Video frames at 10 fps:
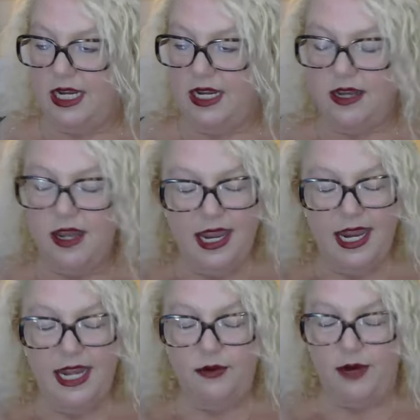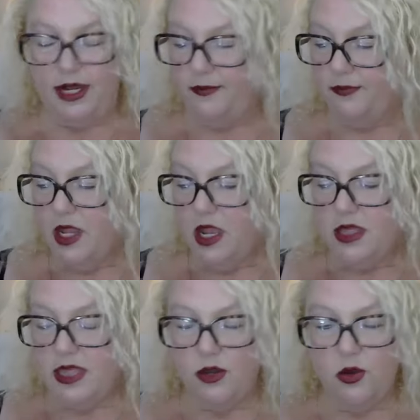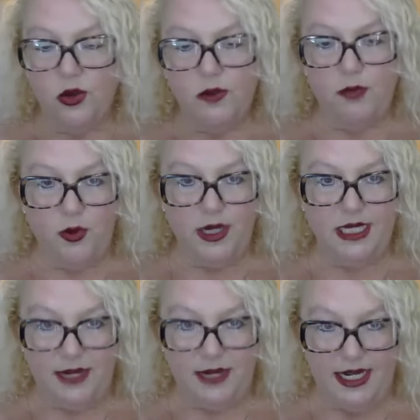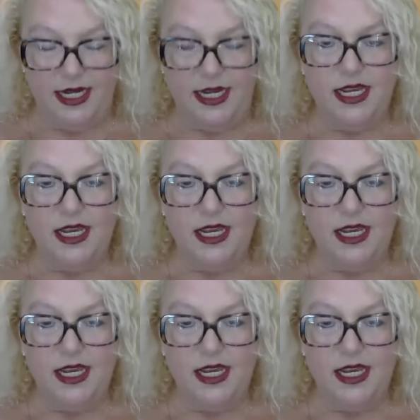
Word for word: And anyway, the whole point being,